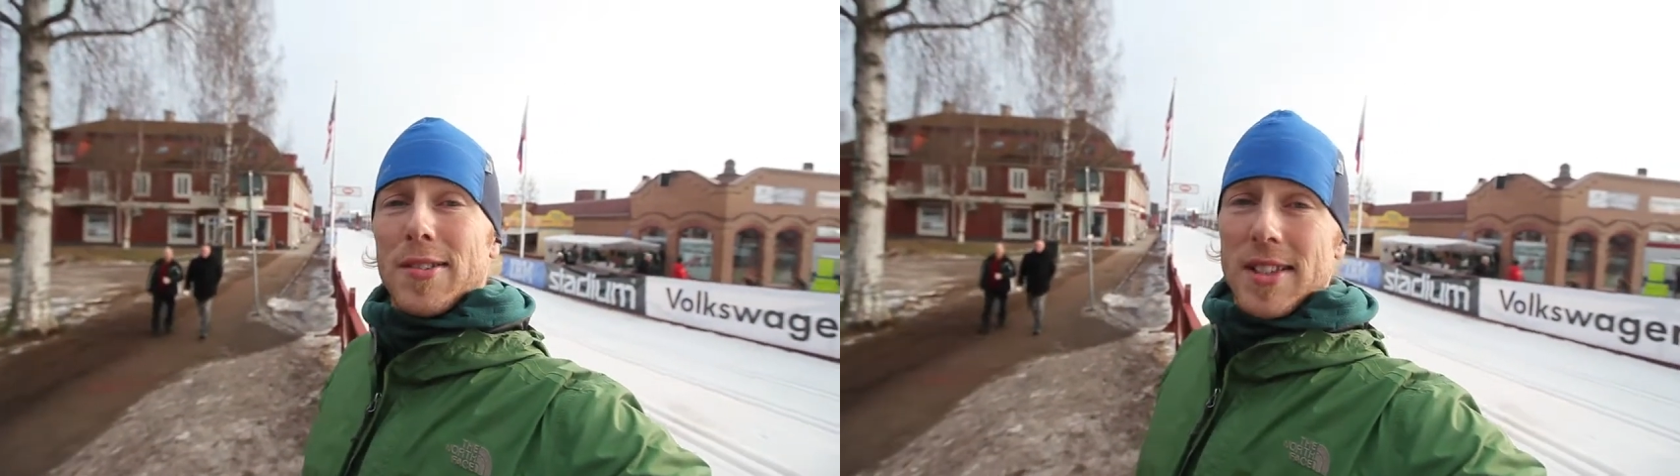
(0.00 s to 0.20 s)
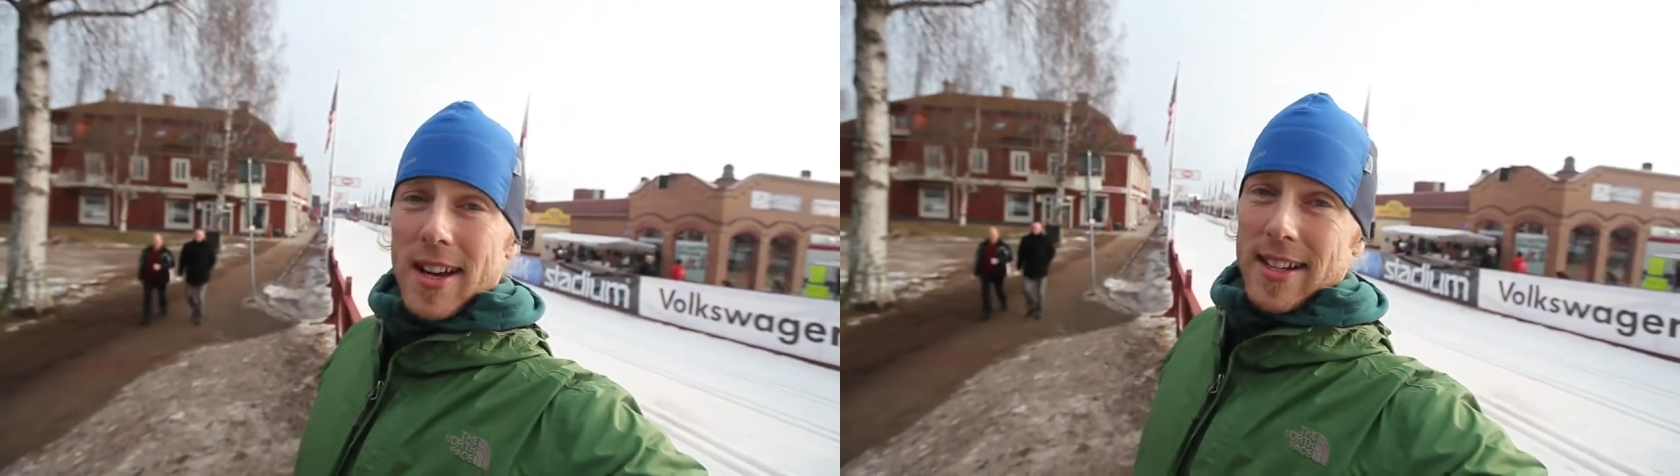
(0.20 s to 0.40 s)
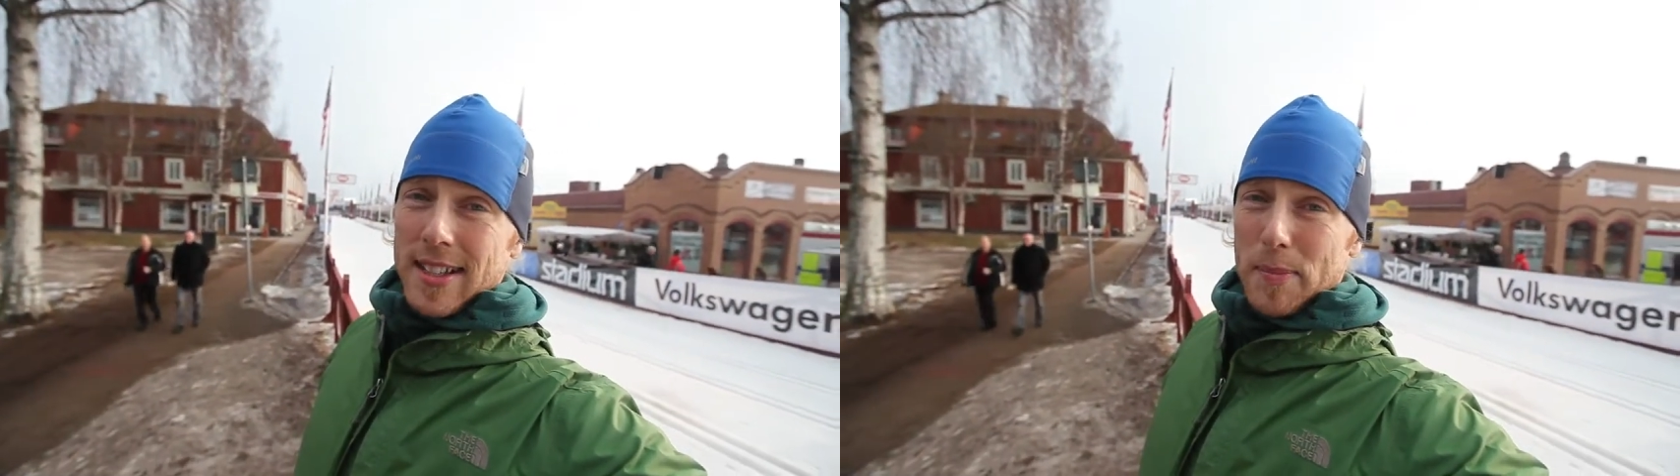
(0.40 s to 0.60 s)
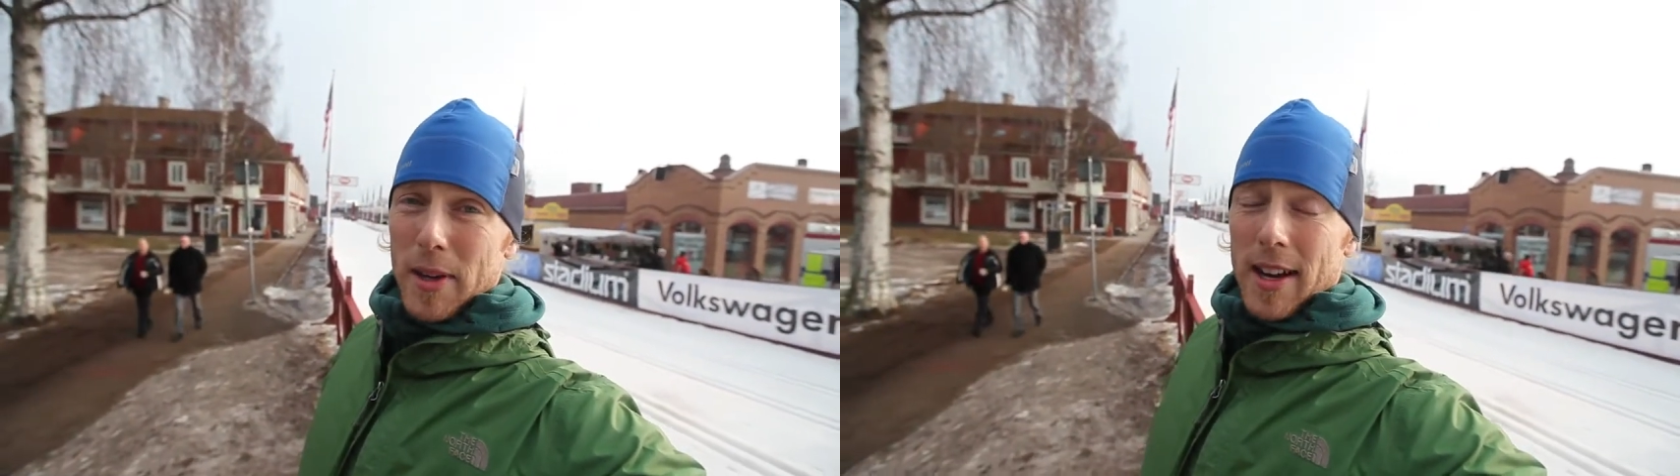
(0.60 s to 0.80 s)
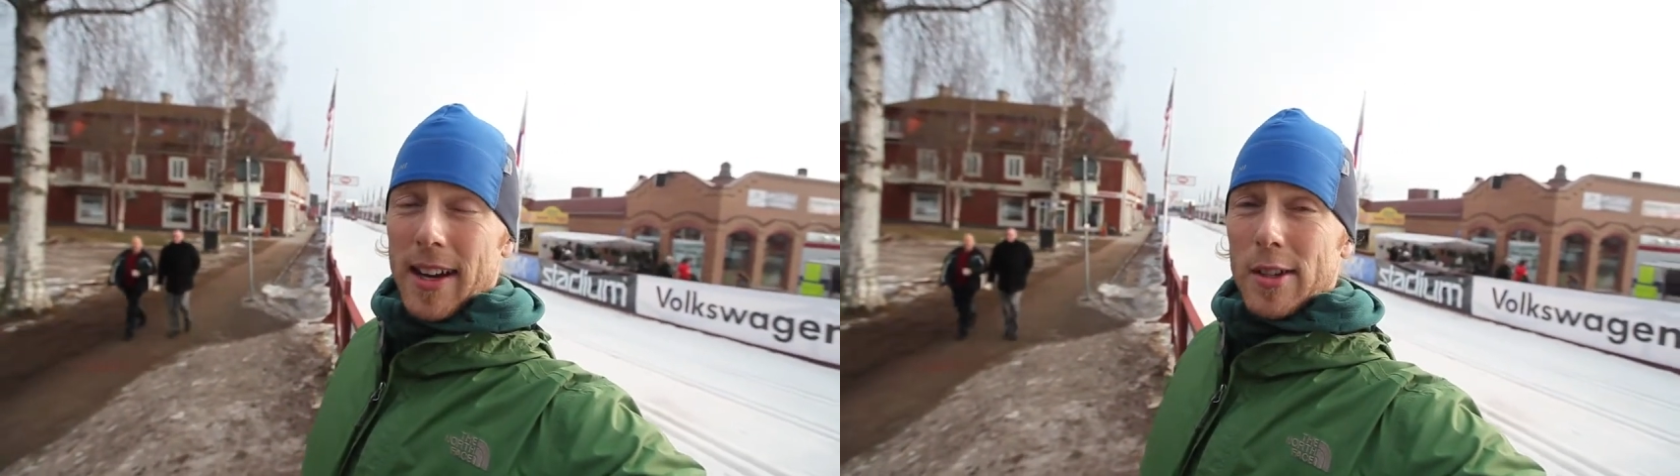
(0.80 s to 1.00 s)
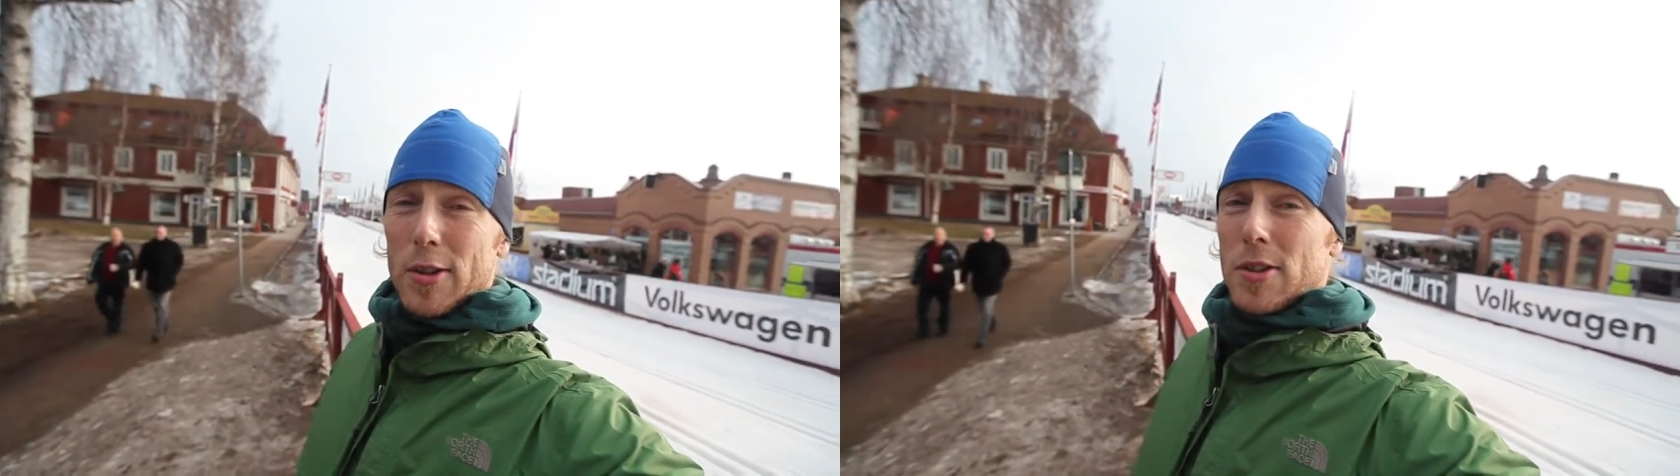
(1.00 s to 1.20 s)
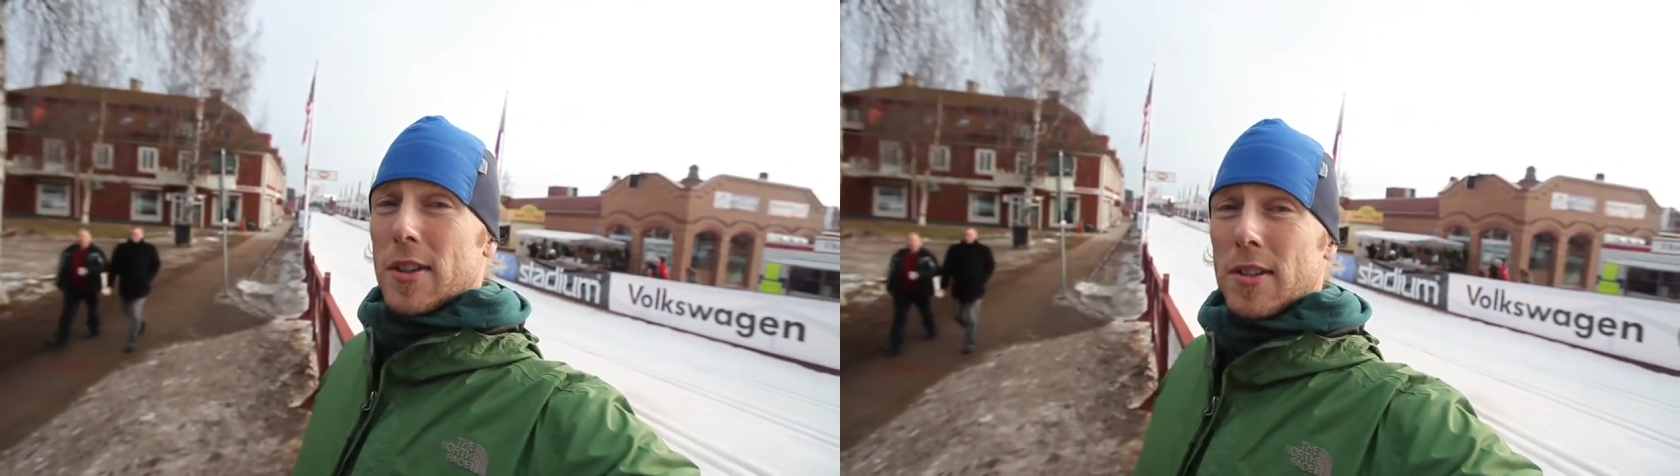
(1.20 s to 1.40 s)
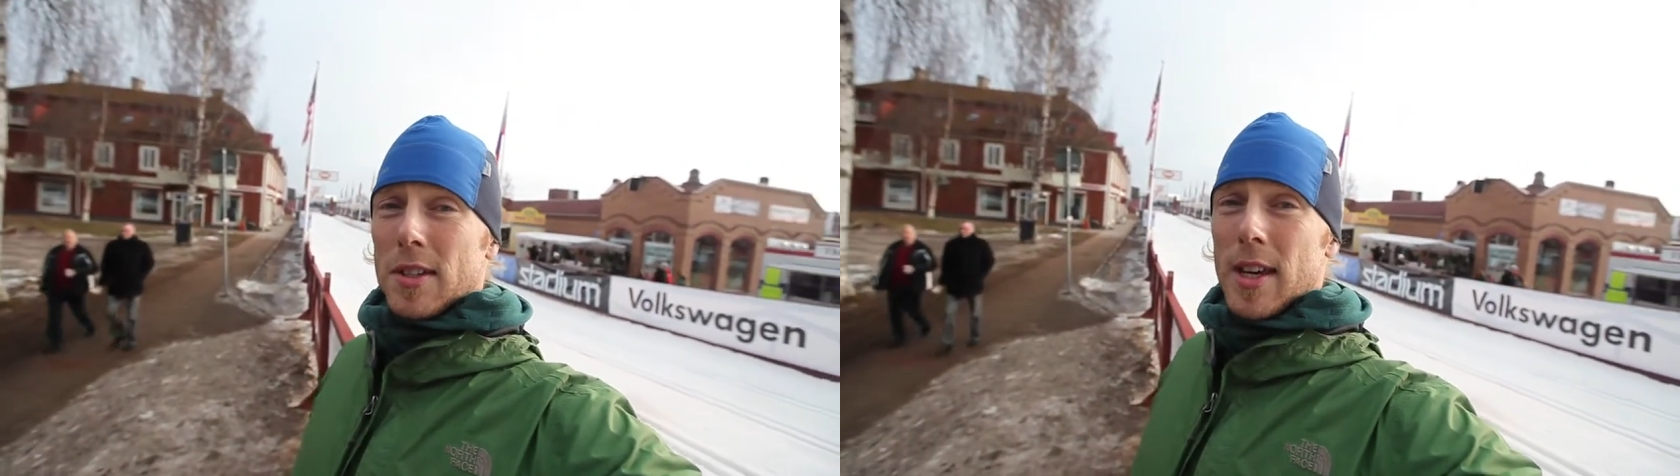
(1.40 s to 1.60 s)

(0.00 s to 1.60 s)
of science behind cross-country